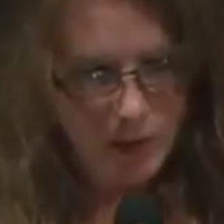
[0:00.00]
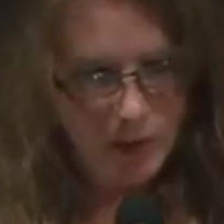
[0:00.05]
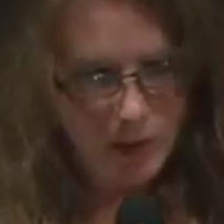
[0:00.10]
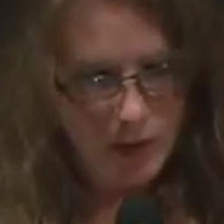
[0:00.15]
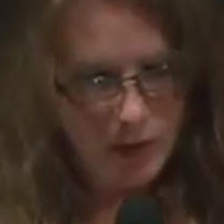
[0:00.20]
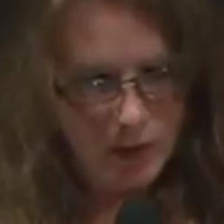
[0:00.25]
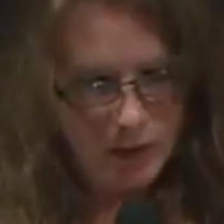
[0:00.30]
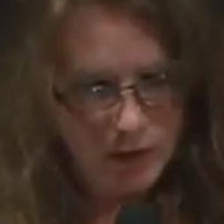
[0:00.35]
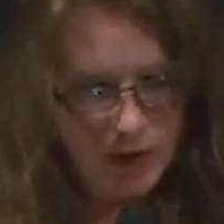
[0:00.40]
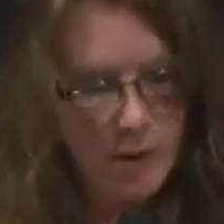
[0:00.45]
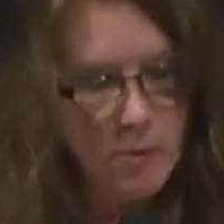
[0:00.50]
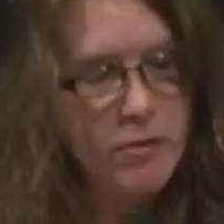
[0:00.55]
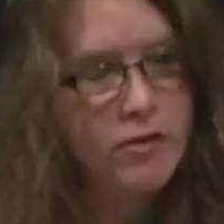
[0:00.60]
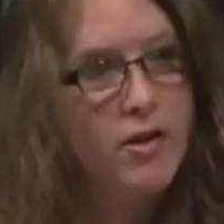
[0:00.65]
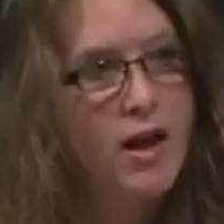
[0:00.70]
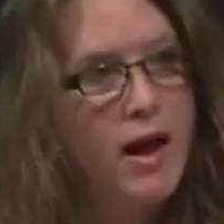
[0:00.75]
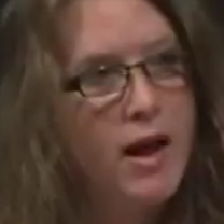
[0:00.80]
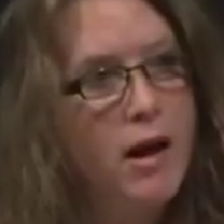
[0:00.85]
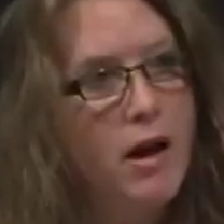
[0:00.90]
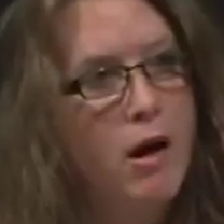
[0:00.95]
Some
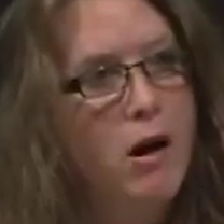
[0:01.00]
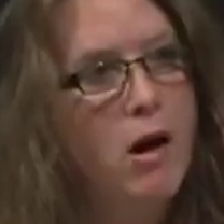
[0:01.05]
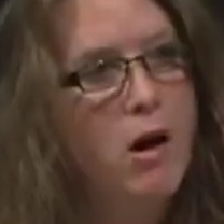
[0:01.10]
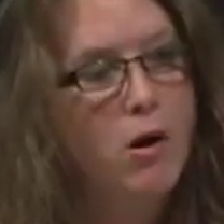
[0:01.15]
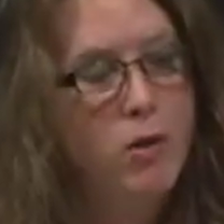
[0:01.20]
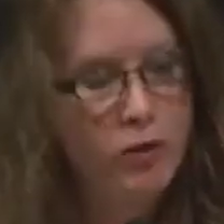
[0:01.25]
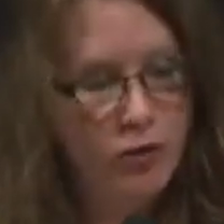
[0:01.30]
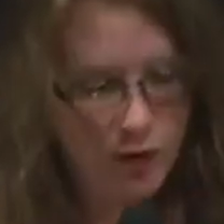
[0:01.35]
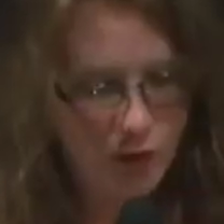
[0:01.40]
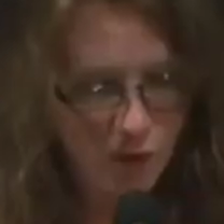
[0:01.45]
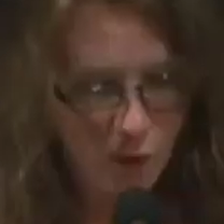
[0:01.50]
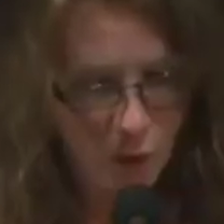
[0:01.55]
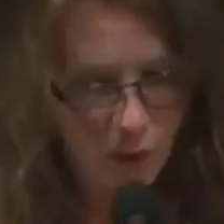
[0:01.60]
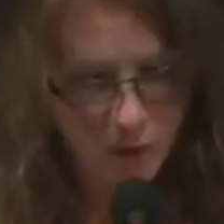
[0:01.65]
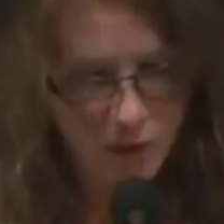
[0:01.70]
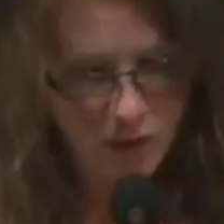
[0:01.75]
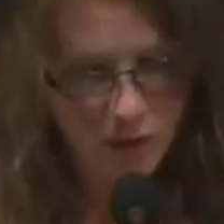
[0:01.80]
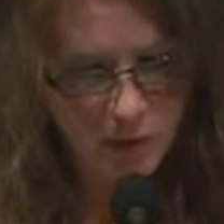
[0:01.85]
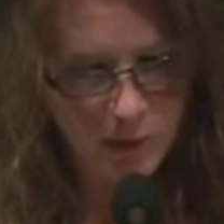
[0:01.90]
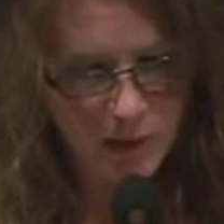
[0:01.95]
say a host of
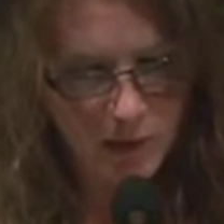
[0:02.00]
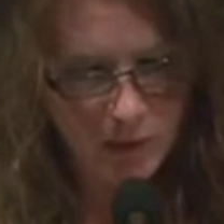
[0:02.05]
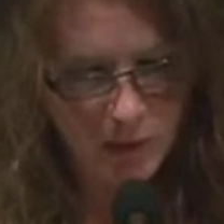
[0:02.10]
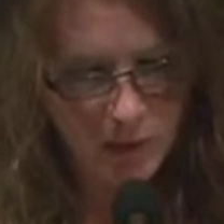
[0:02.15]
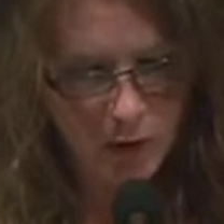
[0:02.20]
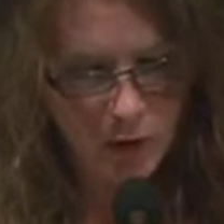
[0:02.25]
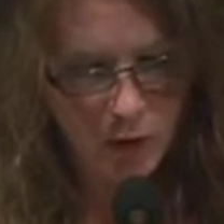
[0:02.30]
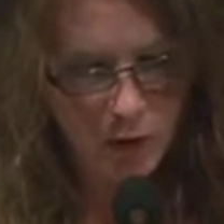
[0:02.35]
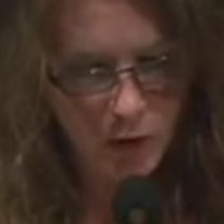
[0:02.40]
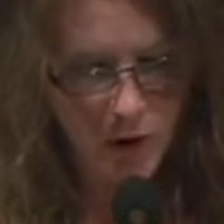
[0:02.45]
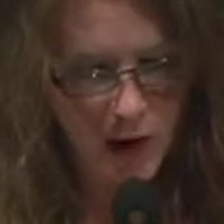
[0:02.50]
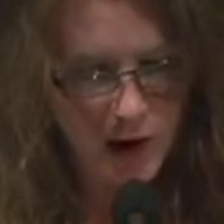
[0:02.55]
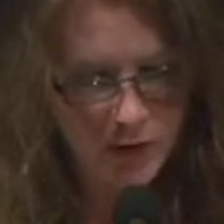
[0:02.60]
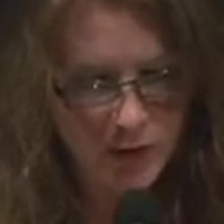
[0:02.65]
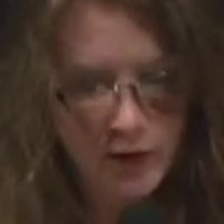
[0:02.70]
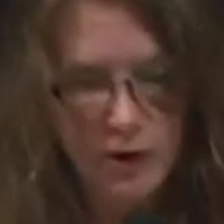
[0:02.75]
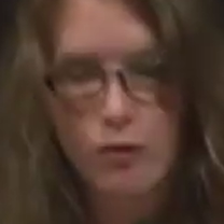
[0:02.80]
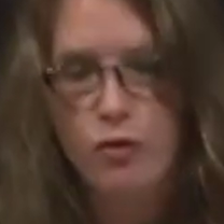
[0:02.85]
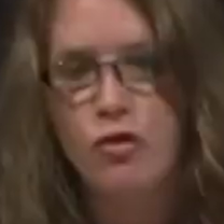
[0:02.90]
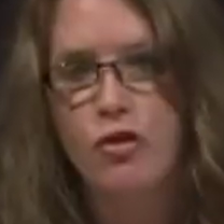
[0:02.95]
horsemen, a
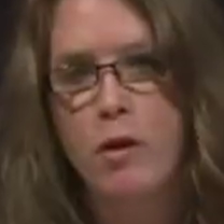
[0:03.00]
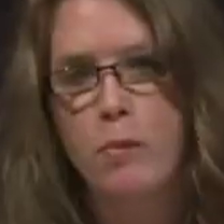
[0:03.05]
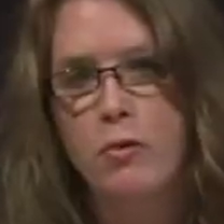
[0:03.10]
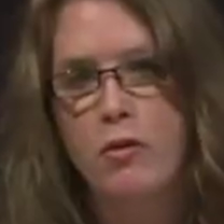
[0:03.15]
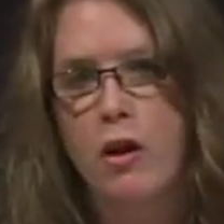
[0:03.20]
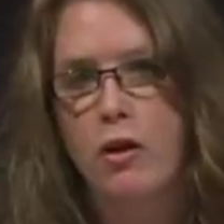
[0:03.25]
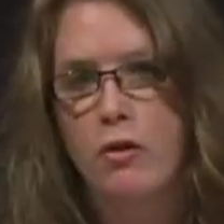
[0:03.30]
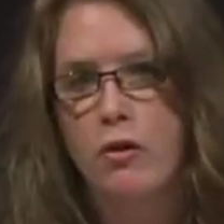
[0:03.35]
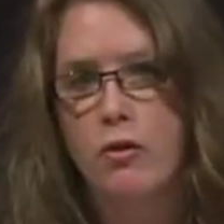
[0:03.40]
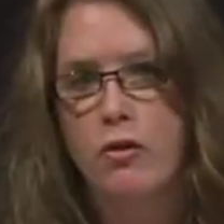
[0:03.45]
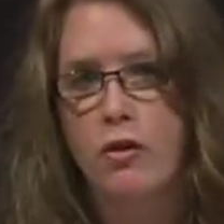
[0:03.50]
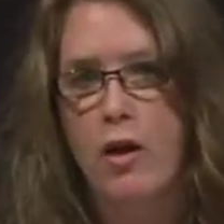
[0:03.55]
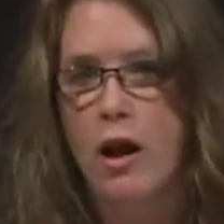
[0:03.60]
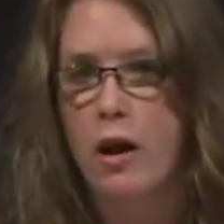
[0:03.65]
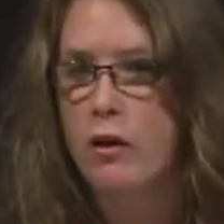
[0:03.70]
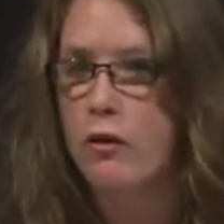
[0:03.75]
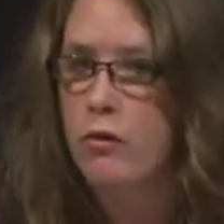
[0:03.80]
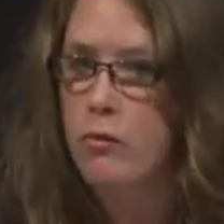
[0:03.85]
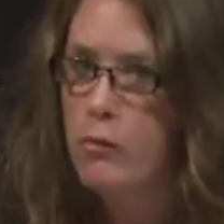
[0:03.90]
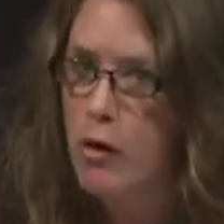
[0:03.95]
horizon of ships under sail
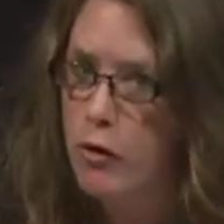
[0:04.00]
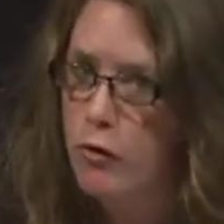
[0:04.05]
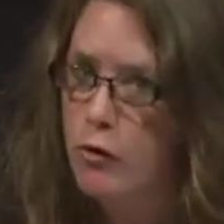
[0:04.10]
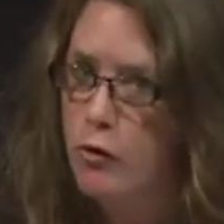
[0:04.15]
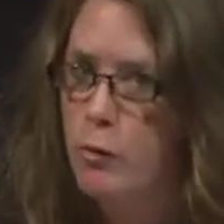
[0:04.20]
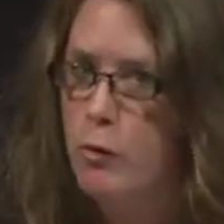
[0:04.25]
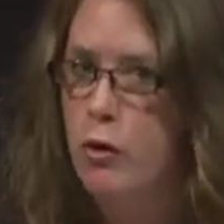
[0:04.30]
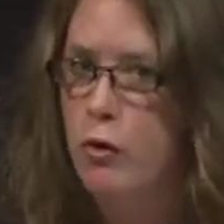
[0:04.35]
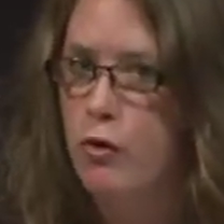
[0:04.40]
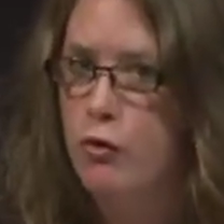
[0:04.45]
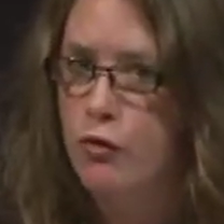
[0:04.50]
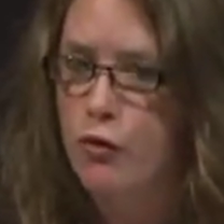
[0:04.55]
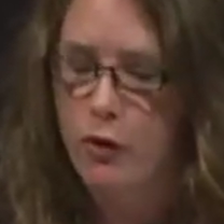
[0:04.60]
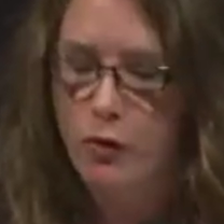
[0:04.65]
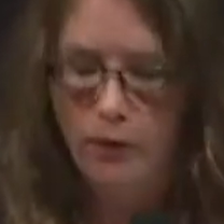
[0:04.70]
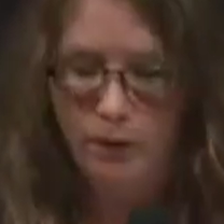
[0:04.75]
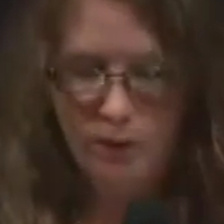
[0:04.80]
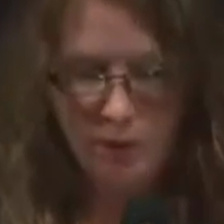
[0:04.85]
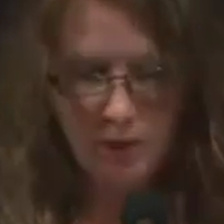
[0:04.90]
is most beautiful,